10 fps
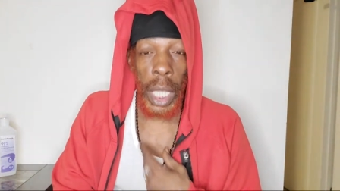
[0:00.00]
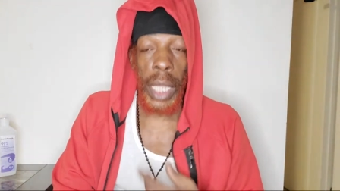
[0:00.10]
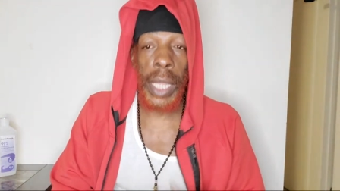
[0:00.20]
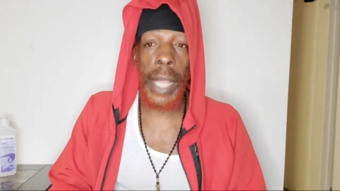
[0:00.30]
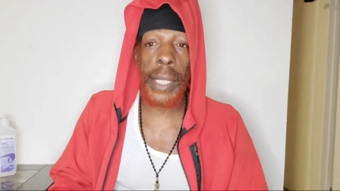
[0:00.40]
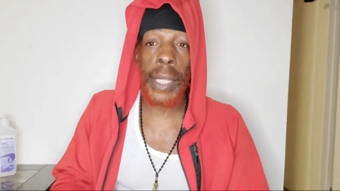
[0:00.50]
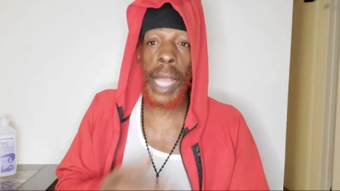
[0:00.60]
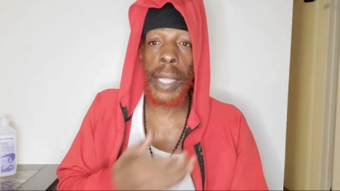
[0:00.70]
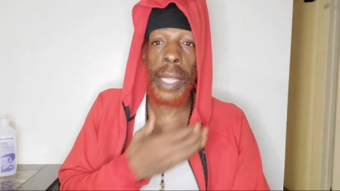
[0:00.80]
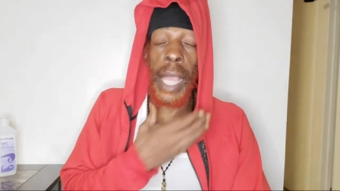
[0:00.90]

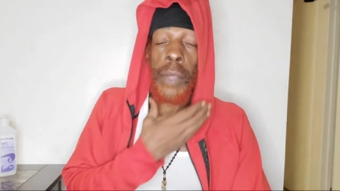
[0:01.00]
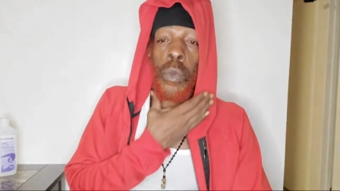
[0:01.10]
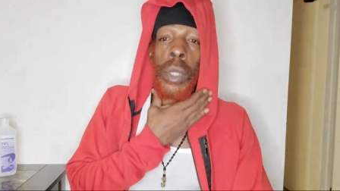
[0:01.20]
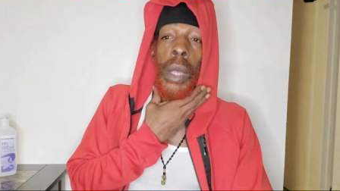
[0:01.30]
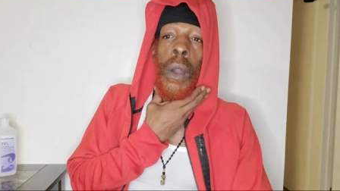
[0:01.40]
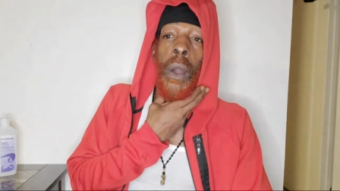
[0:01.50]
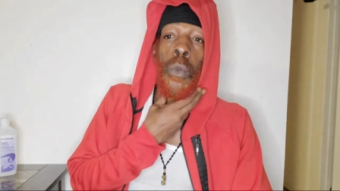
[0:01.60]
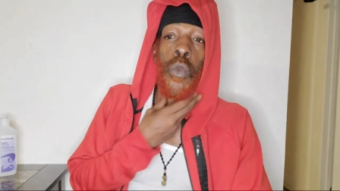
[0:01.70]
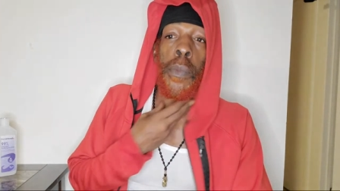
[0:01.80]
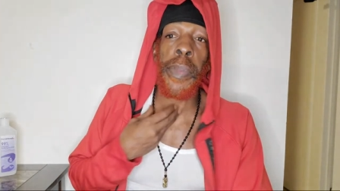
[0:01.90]
That will
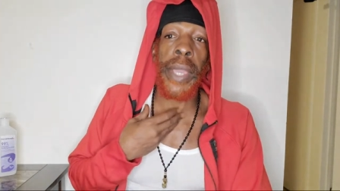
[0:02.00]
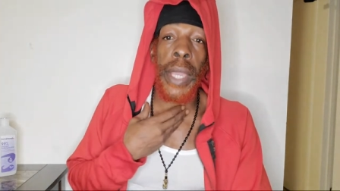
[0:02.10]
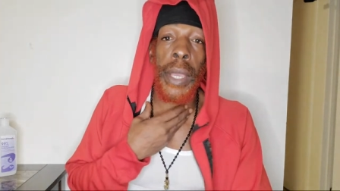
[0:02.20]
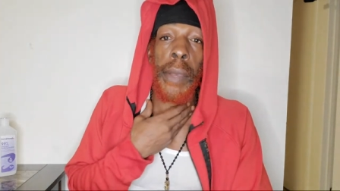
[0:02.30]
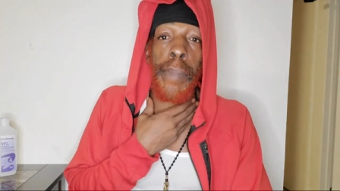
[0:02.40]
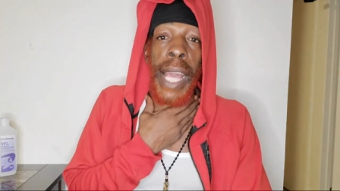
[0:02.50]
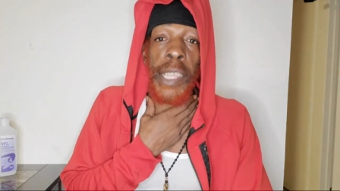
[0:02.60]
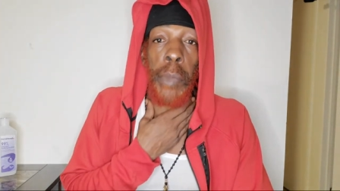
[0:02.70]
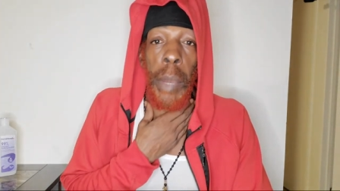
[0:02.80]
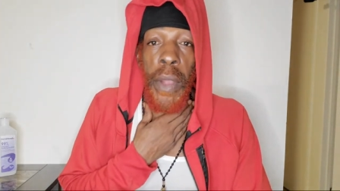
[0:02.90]
repair.
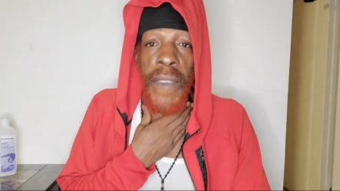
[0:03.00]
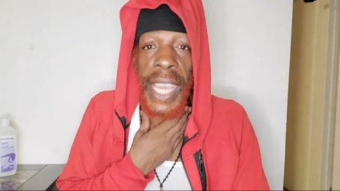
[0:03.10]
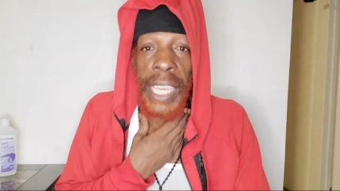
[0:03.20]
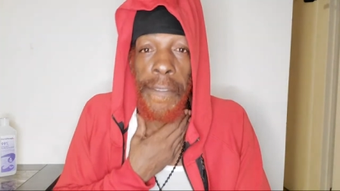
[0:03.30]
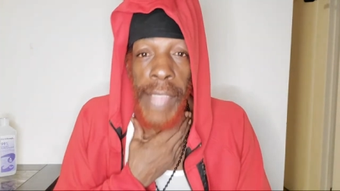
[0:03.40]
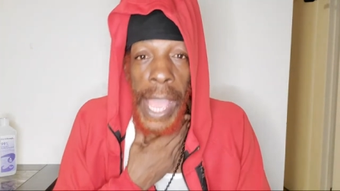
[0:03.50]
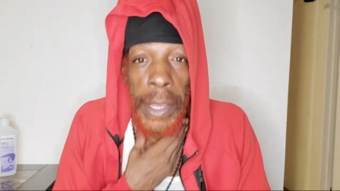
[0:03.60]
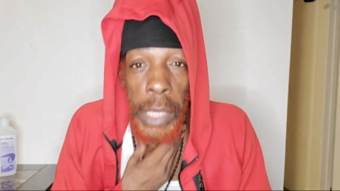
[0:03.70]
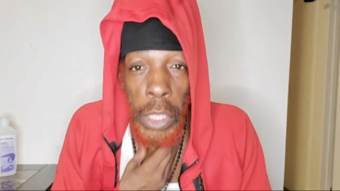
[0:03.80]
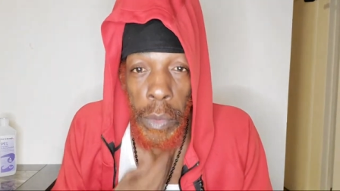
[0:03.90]
Bless my brother, I give
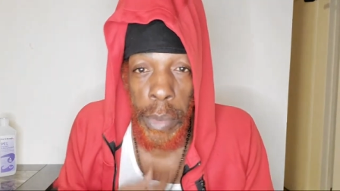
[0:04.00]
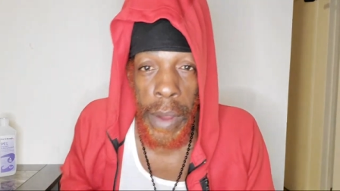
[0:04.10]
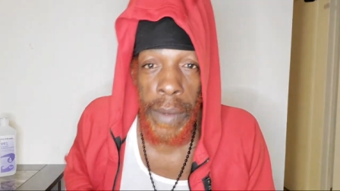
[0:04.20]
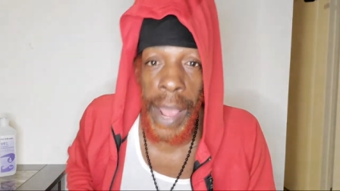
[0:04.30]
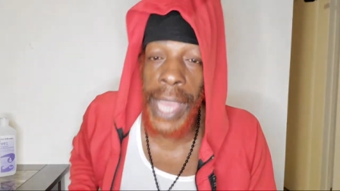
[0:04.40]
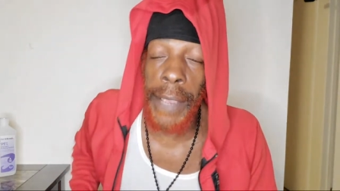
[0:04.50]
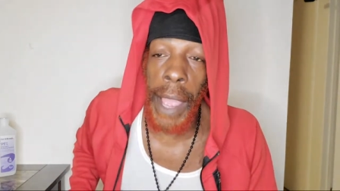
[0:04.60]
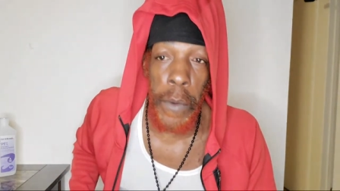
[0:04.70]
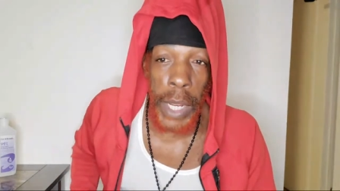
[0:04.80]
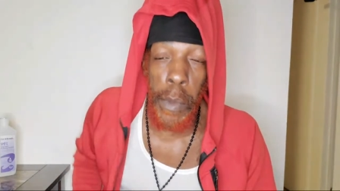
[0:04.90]
thanks to you, bro. I
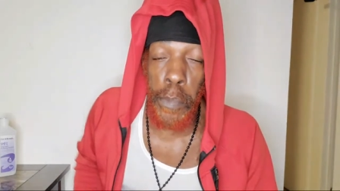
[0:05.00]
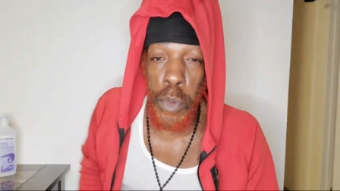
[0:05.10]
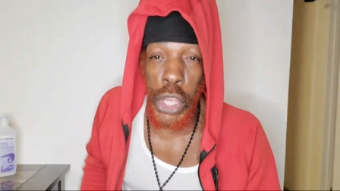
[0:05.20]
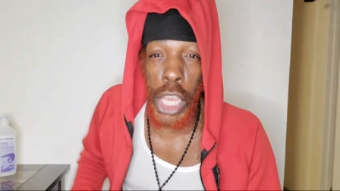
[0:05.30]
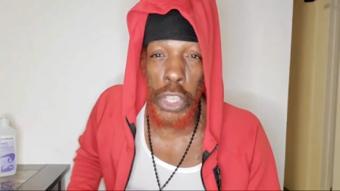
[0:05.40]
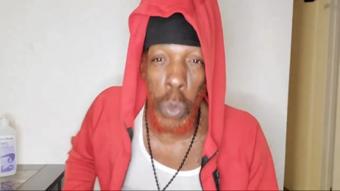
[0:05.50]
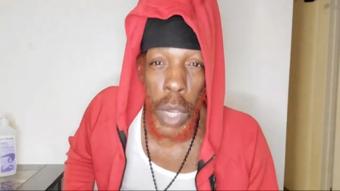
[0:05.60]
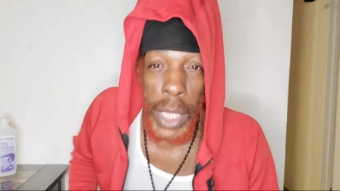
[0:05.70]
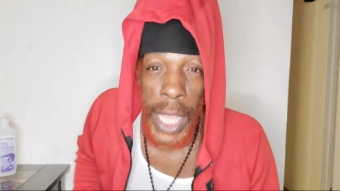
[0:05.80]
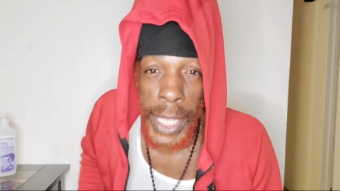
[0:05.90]
really appreciate your
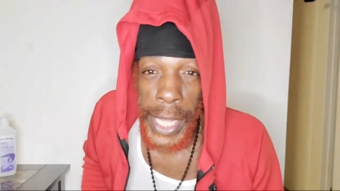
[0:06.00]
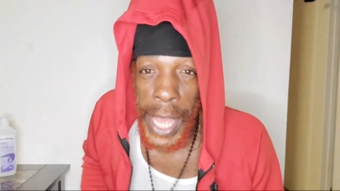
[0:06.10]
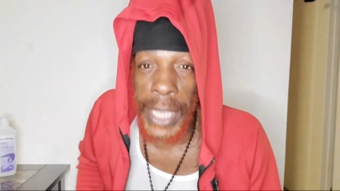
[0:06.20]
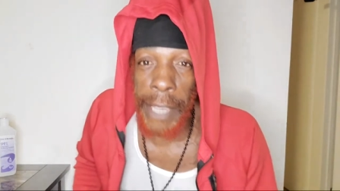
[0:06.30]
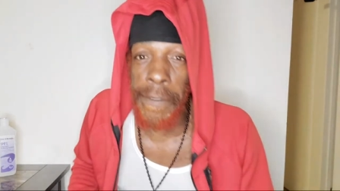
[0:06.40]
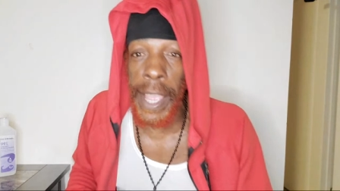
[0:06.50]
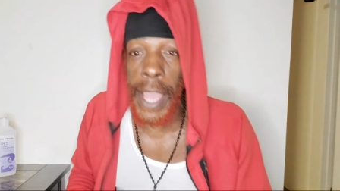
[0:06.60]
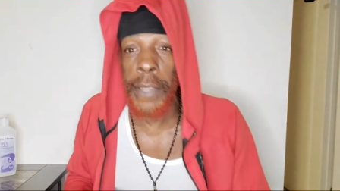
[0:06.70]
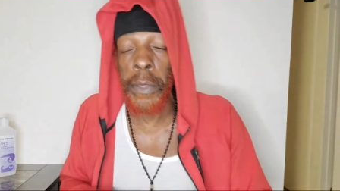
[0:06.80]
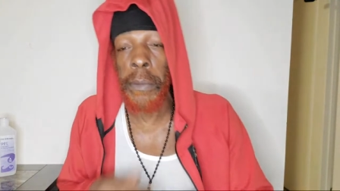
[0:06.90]
199, give
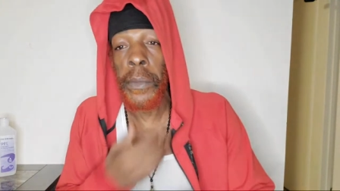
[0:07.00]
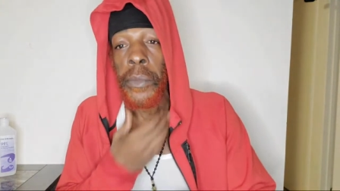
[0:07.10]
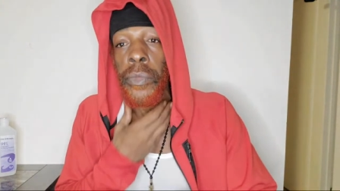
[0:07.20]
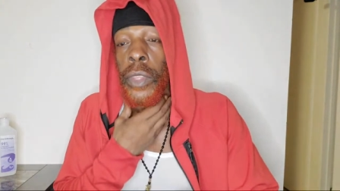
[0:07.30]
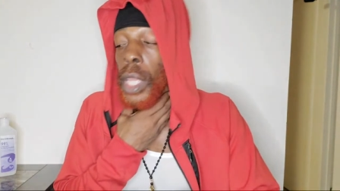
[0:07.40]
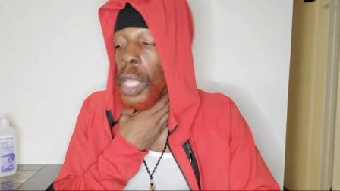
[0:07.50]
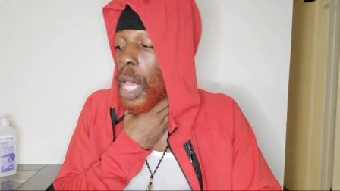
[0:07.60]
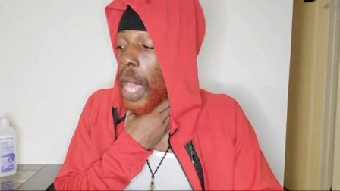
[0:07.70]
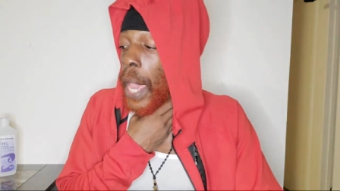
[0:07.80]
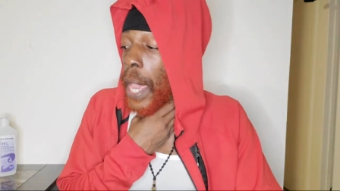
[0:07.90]
thanks.
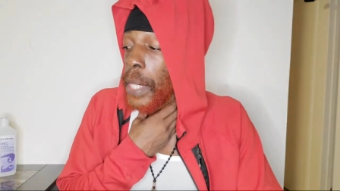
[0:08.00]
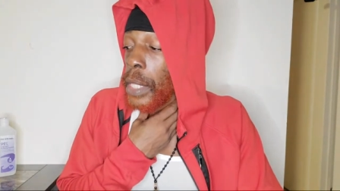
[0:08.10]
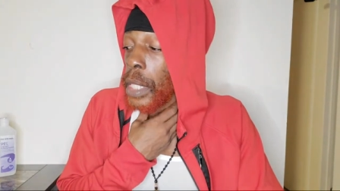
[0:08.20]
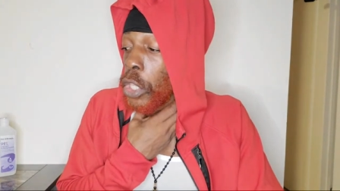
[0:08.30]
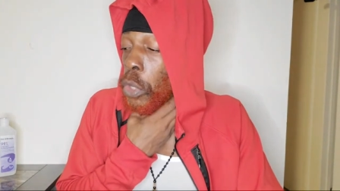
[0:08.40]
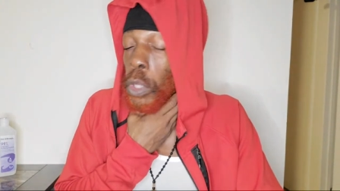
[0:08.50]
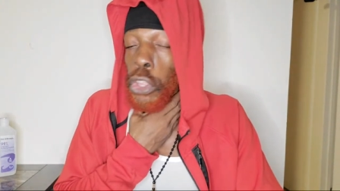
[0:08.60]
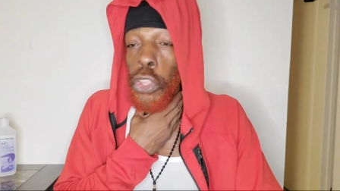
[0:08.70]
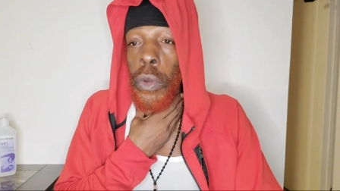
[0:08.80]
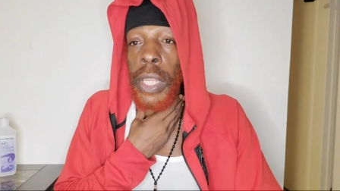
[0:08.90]
And you will
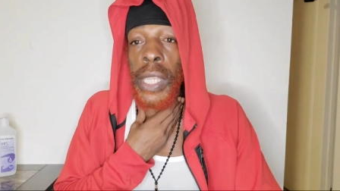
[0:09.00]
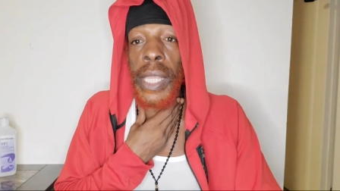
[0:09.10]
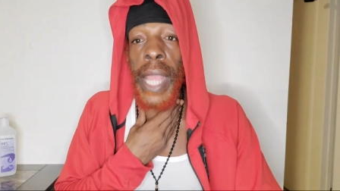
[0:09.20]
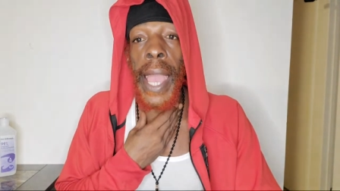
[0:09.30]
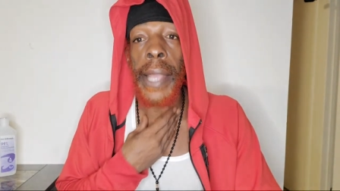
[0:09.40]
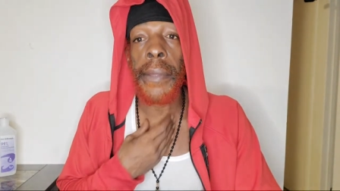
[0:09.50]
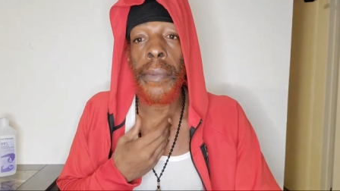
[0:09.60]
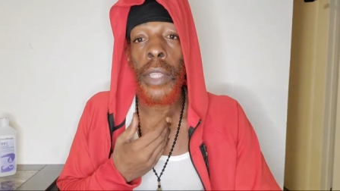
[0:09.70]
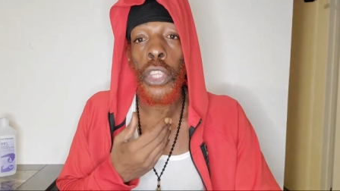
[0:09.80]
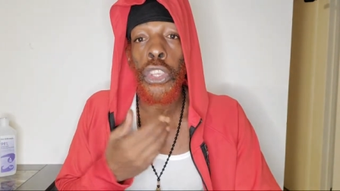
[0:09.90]
notice that
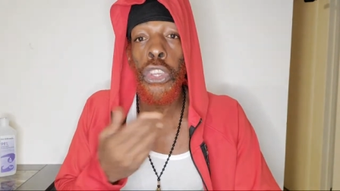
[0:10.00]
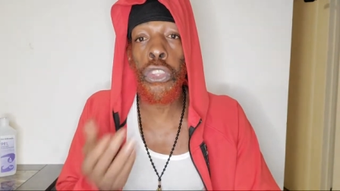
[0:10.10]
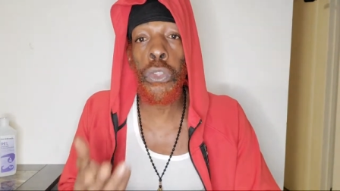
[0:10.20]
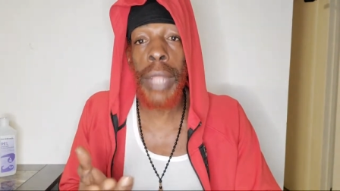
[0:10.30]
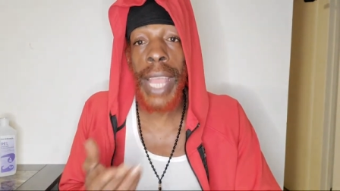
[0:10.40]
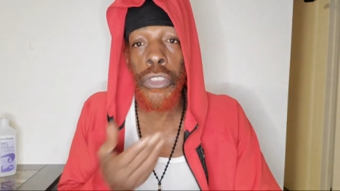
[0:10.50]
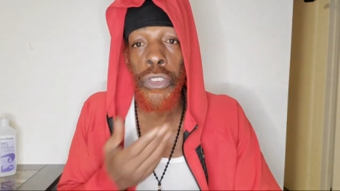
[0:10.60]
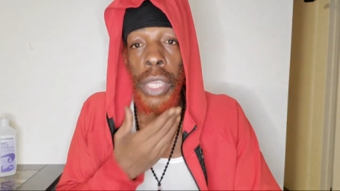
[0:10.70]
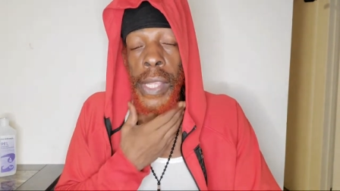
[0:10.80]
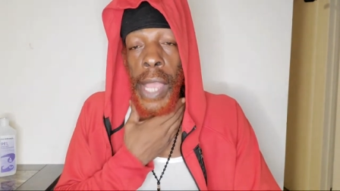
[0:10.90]
you could do that
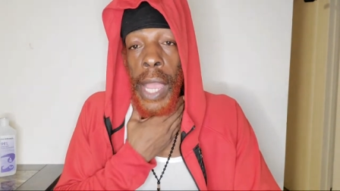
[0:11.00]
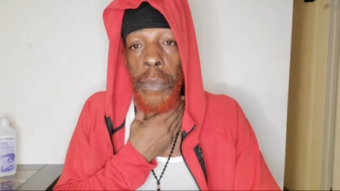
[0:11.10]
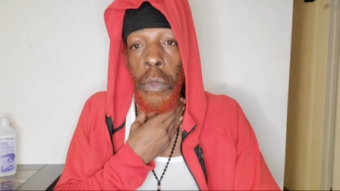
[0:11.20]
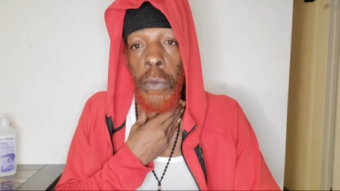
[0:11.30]
3 times or